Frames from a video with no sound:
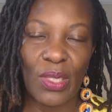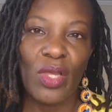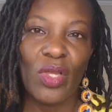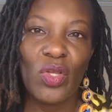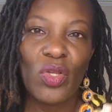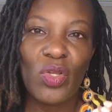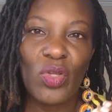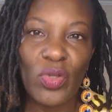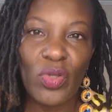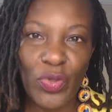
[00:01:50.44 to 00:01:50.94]

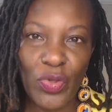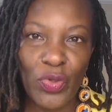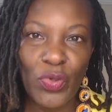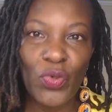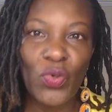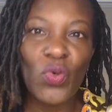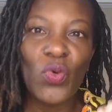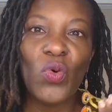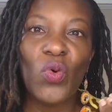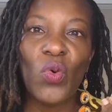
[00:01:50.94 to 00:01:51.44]

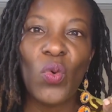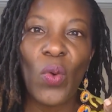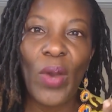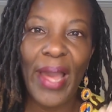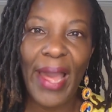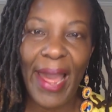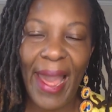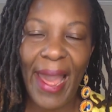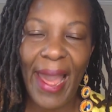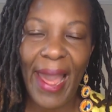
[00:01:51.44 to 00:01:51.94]
You
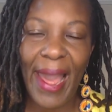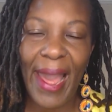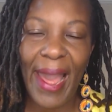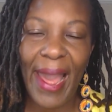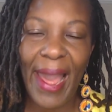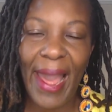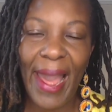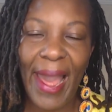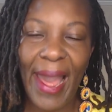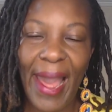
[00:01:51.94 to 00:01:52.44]
have
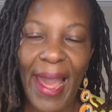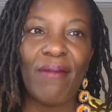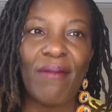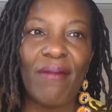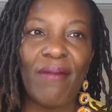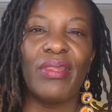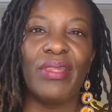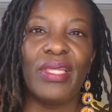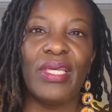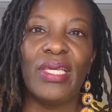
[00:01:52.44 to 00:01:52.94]

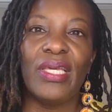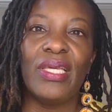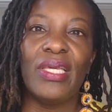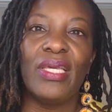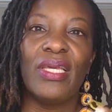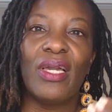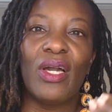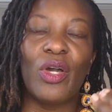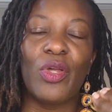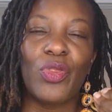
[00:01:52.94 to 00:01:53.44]

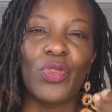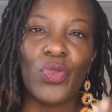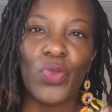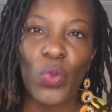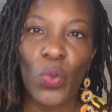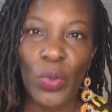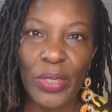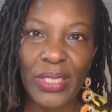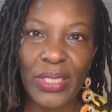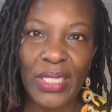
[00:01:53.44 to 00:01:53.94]

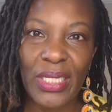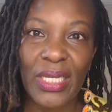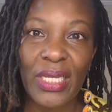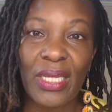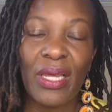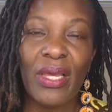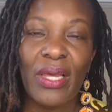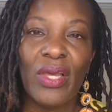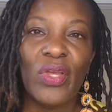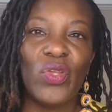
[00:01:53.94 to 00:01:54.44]

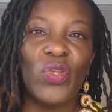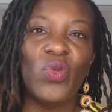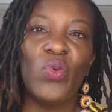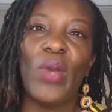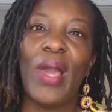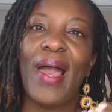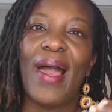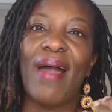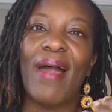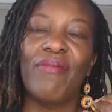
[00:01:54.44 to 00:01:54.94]
authority, you
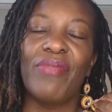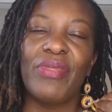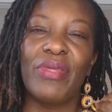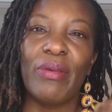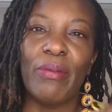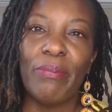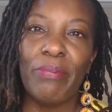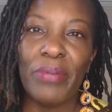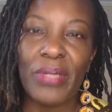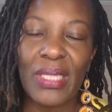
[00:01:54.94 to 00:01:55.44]
have the
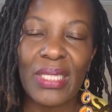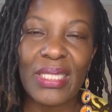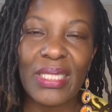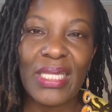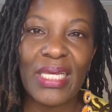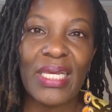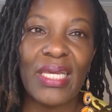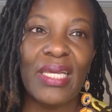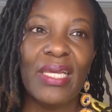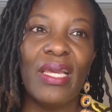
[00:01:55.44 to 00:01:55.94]

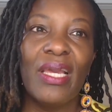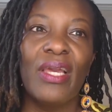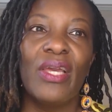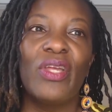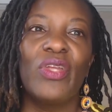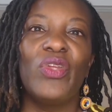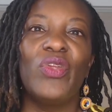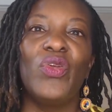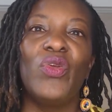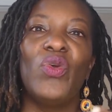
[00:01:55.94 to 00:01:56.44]
ability,
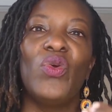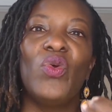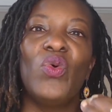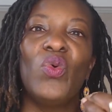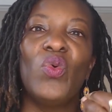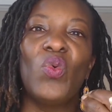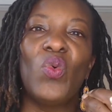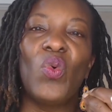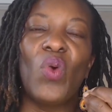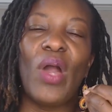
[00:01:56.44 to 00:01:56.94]

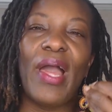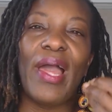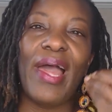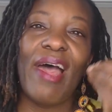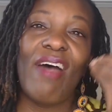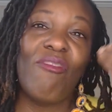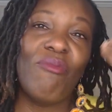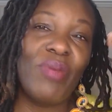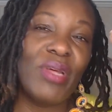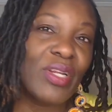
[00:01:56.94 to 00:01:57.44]
you
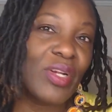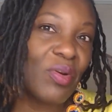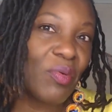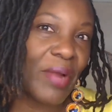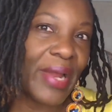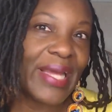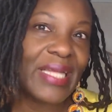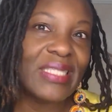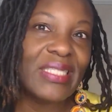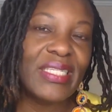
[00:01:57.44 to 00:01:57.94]
have been
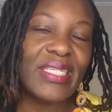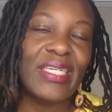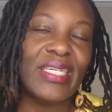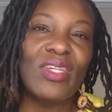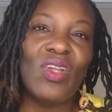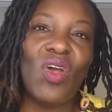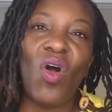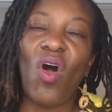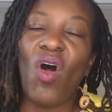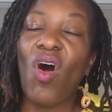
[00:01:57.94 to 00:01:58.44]

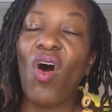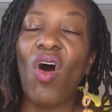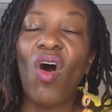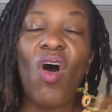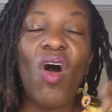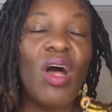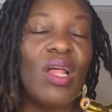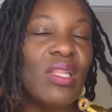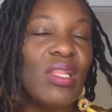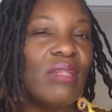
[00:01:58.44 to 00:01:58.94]
granted
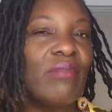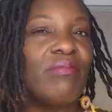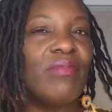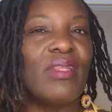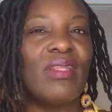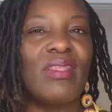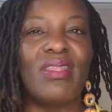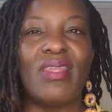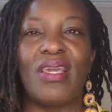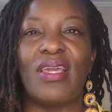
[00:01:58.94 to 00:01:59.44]
all of the
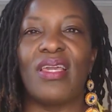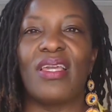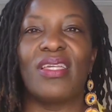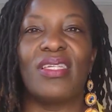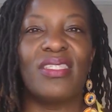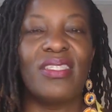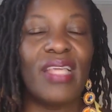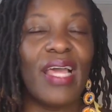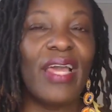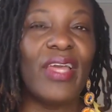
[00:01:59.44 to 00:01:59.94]
things that